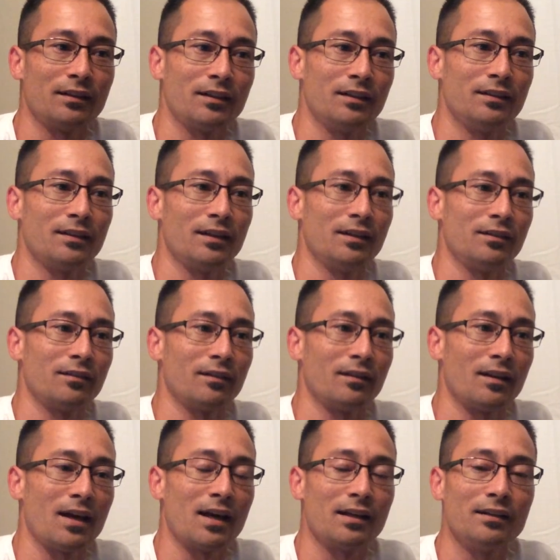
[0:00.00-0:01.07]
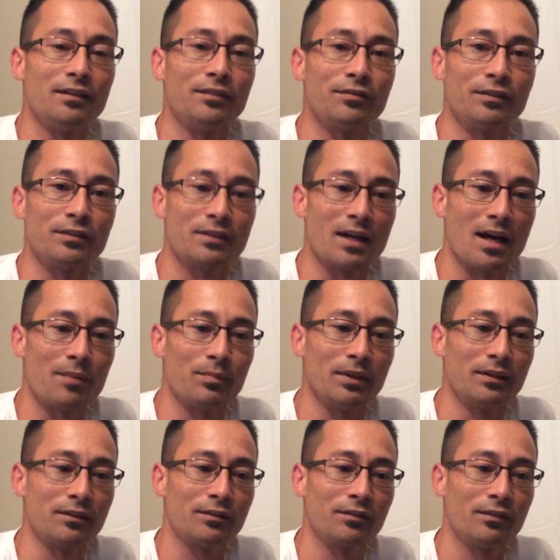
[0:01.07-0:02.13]
contains a lot of different
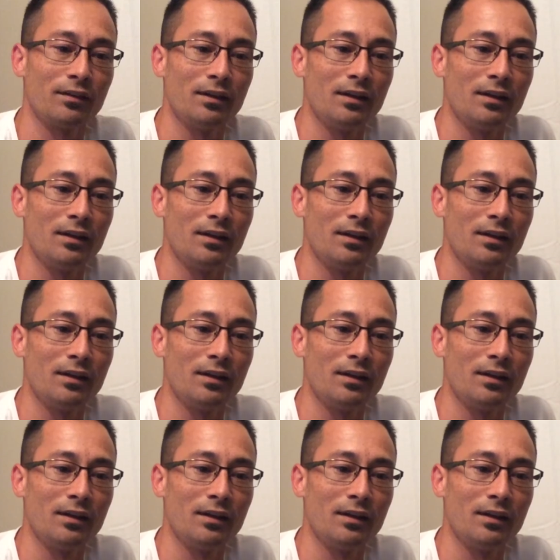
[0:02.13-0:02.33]
topics.